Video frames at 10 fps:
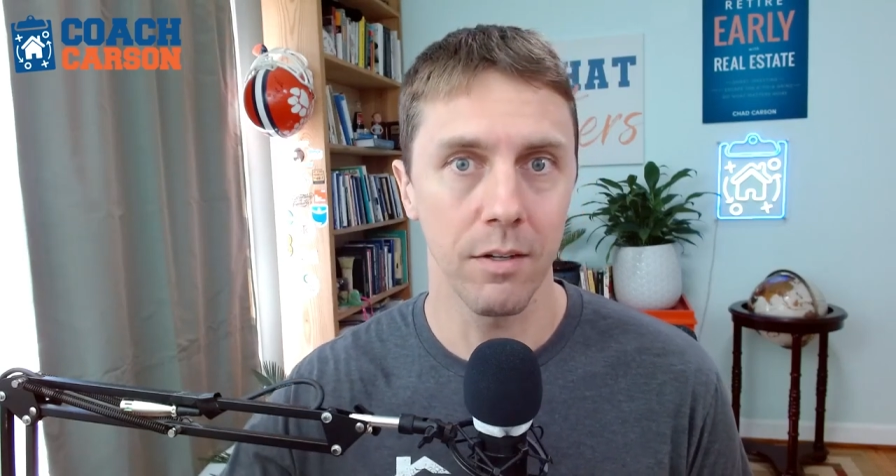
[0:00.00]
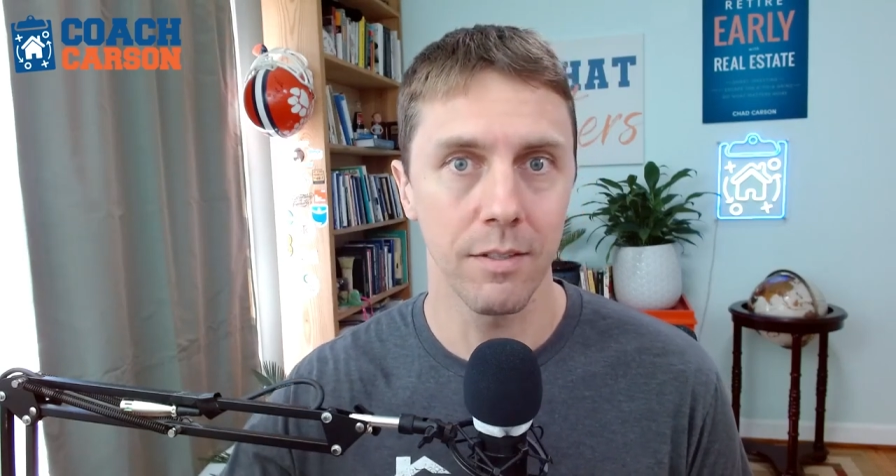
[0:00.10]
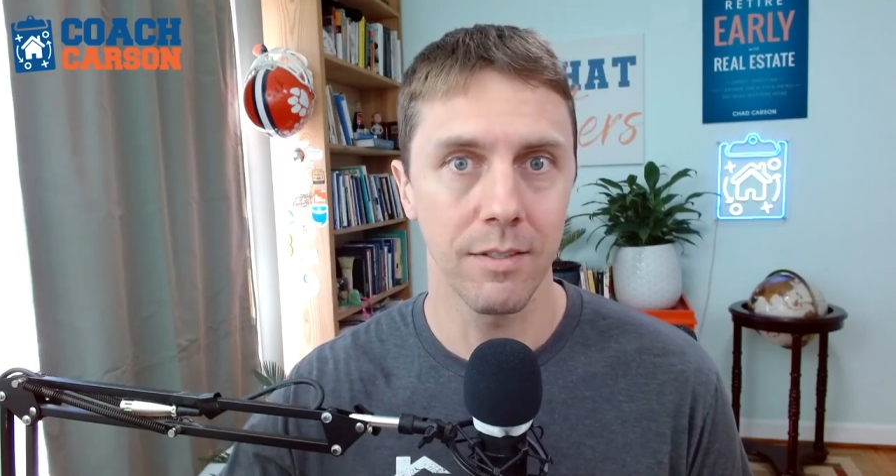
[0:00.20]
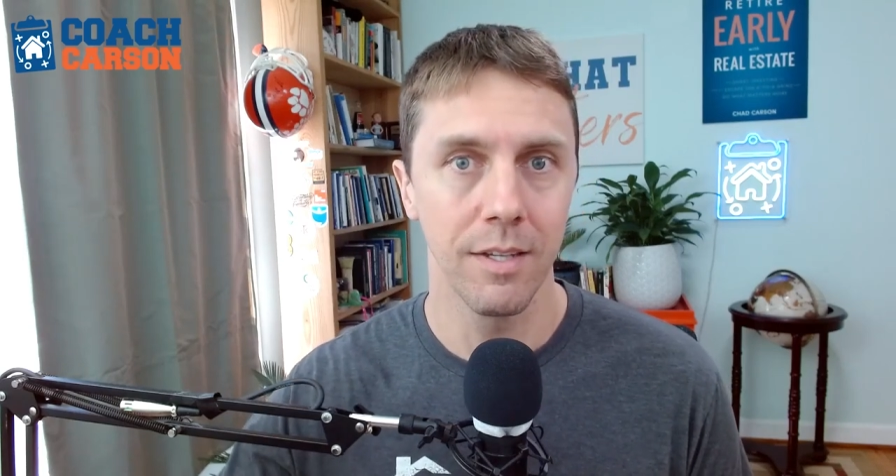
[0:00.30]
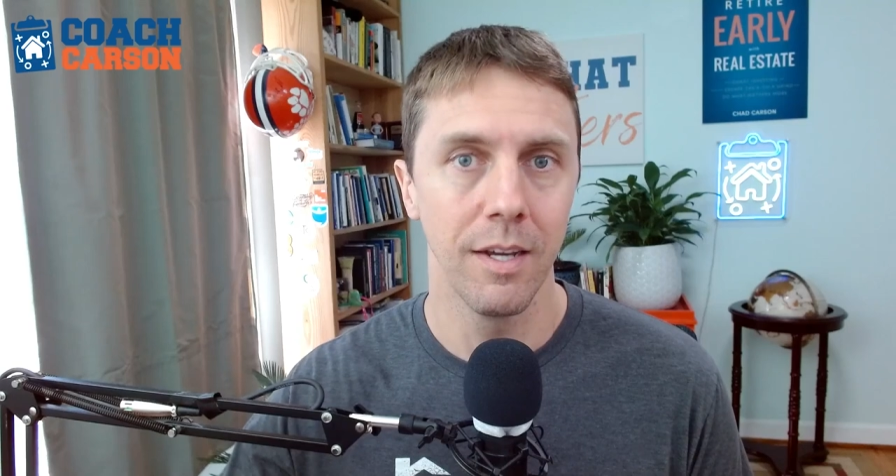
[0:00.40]

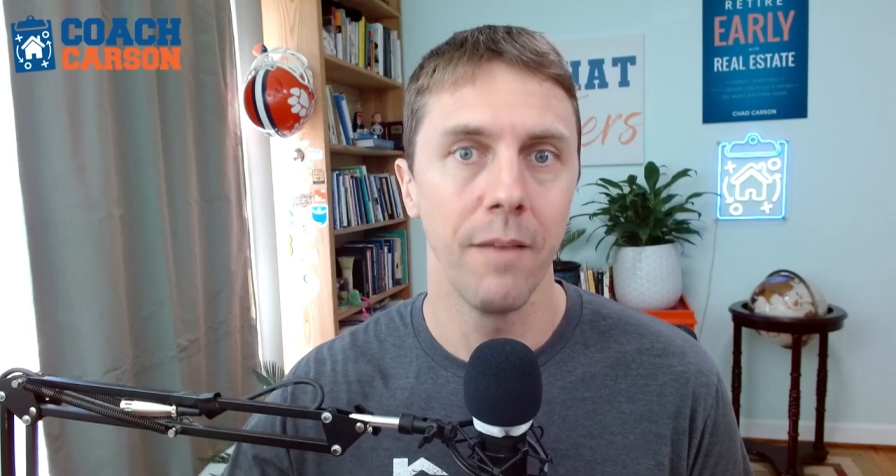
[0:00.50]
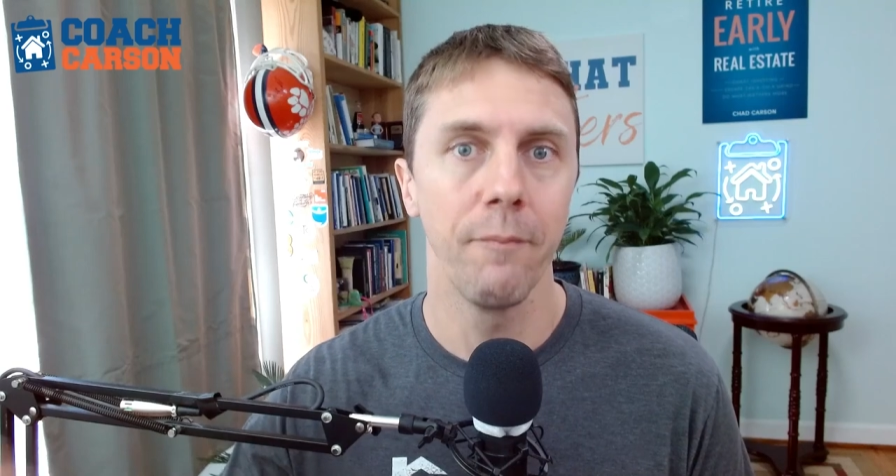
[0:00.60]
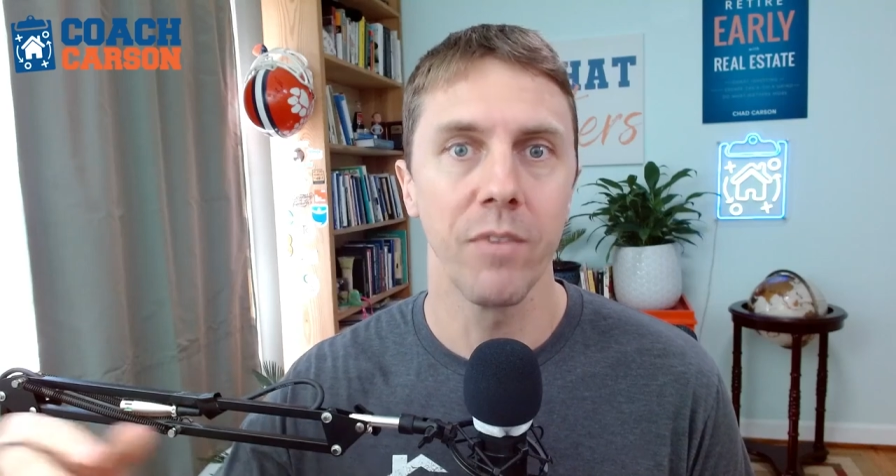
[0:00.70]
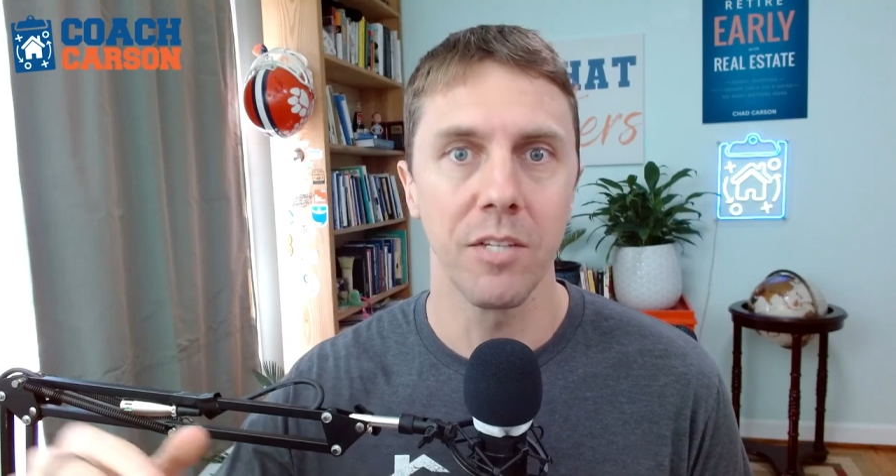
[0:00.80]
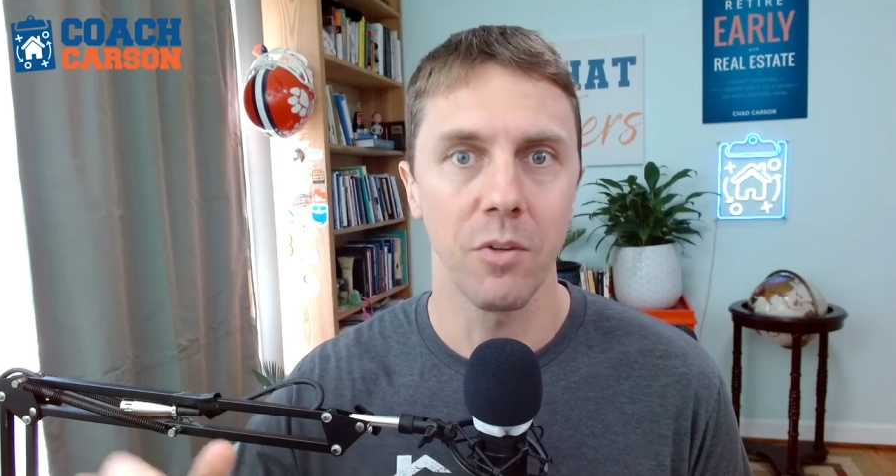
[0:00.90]
cost.
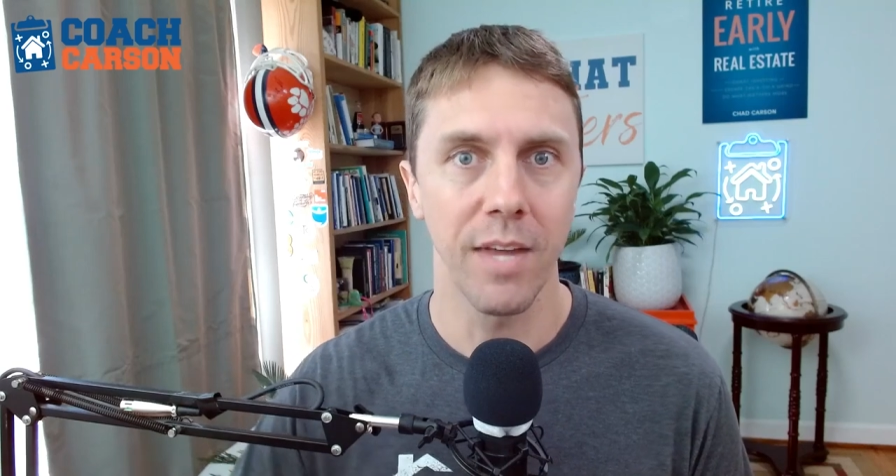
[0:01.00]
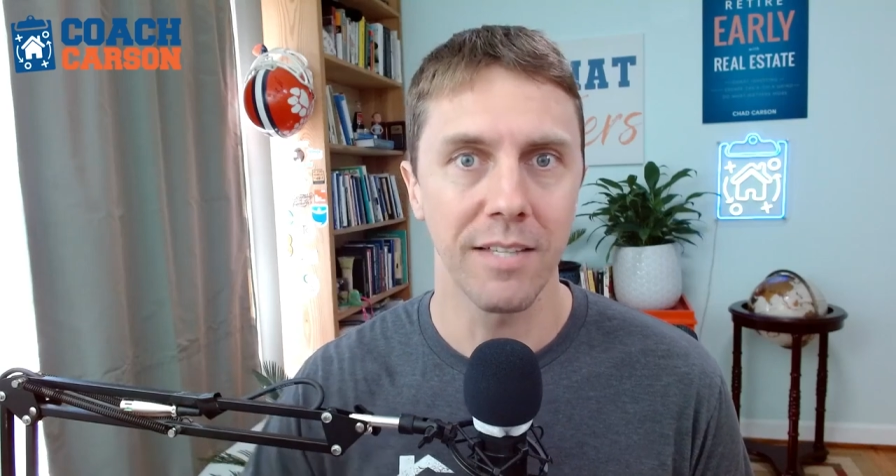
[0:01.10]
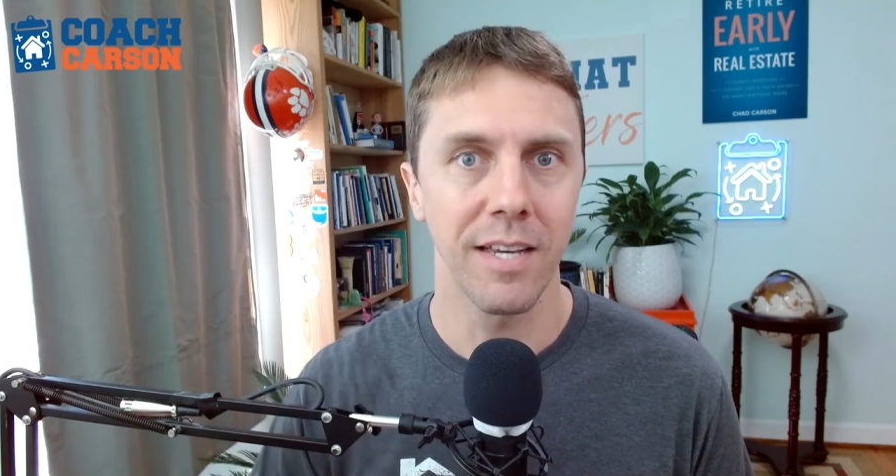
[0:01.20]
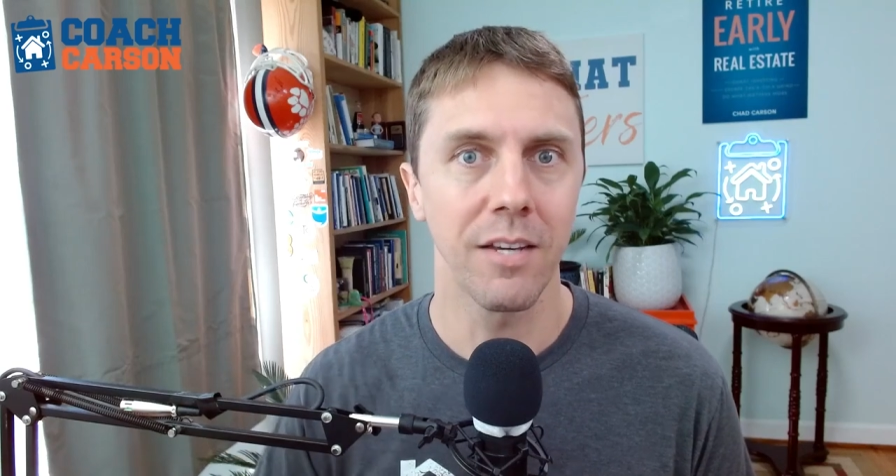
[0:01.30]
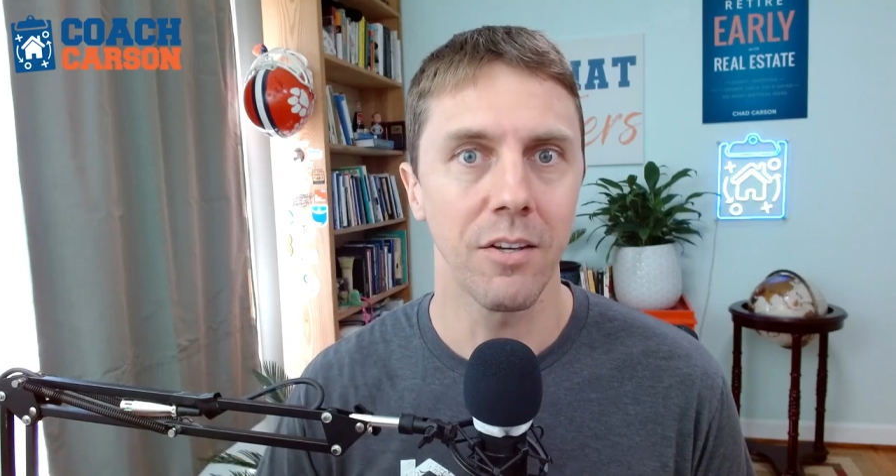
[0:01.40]
And so
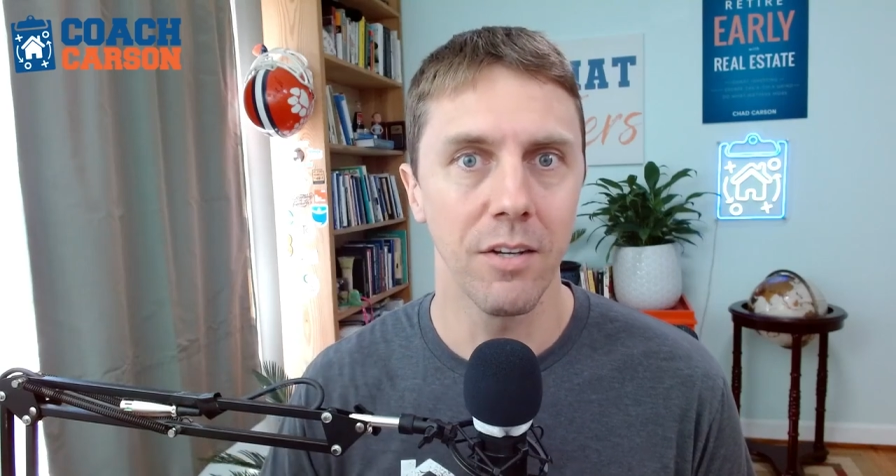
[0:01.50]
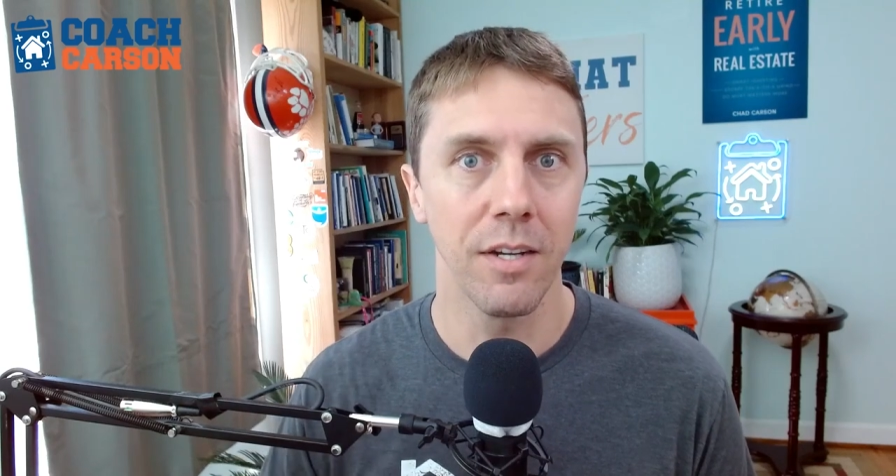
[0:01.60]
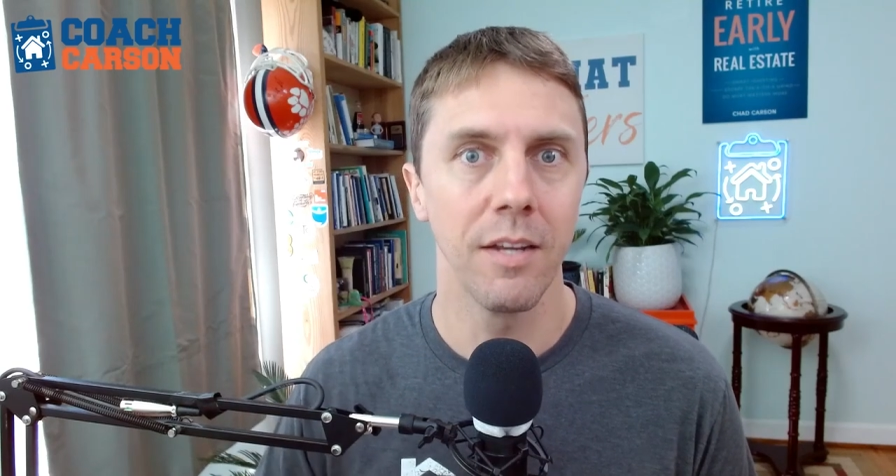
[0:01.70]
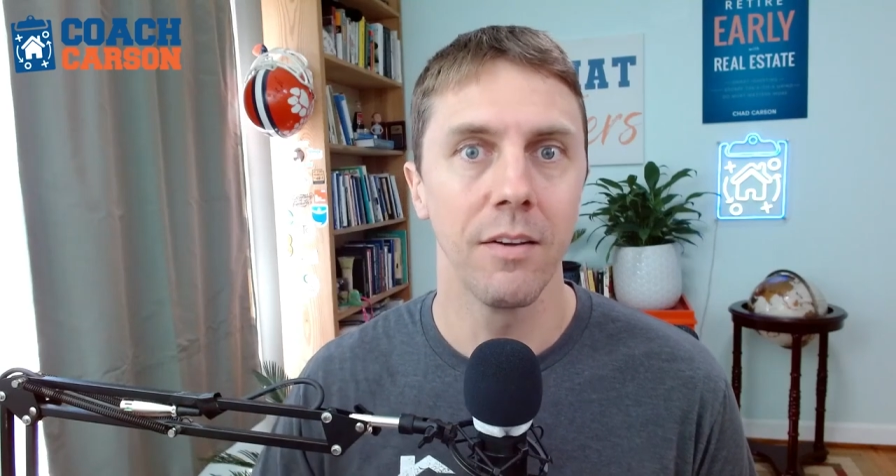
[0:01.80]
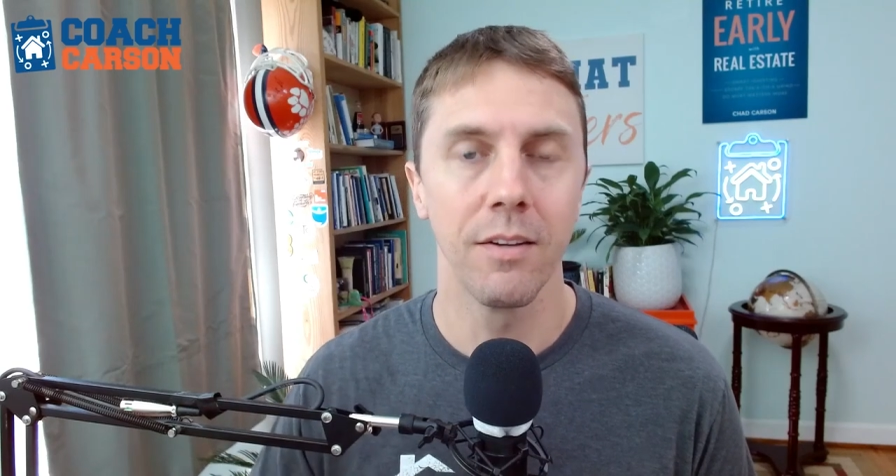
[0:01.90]
that's a
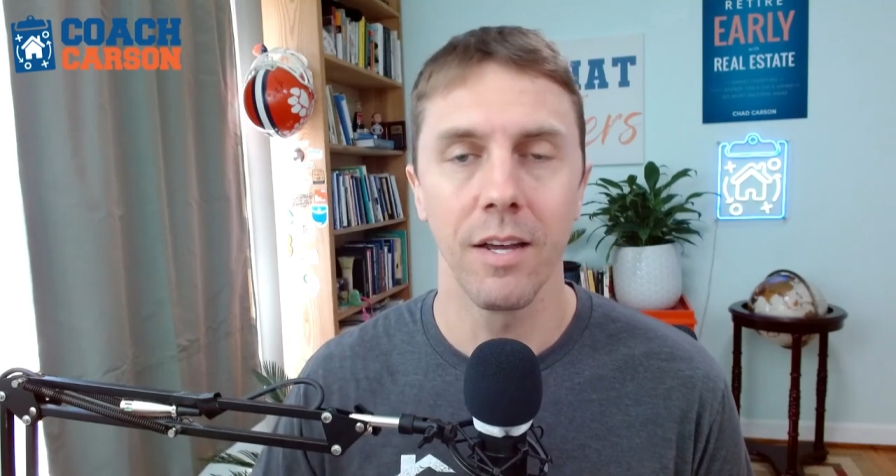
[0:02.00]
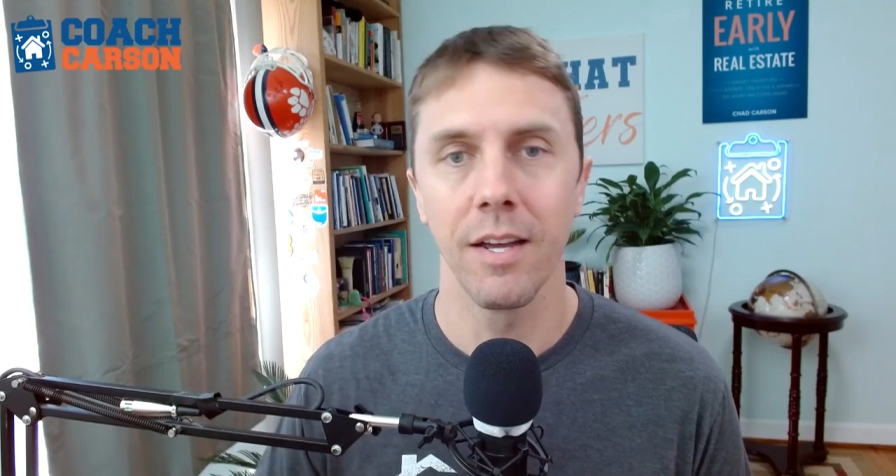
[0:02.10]
good